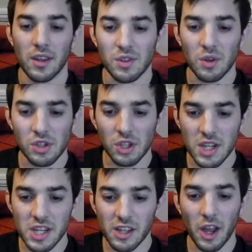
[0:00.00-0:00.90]
There's also a
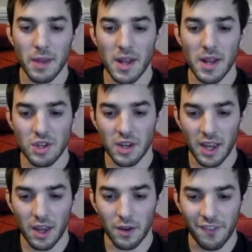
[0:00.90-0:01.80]
slight mention
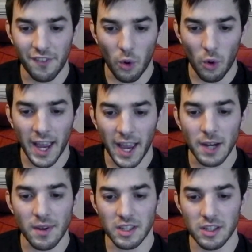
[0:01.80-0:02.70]
here of
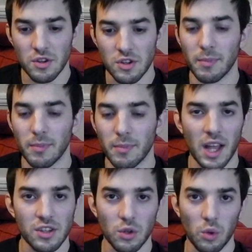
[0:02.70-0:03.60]
4K resolution, but
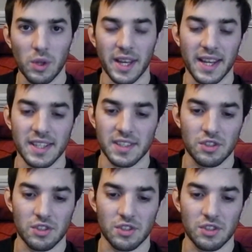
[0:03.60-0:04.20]
that's all it is.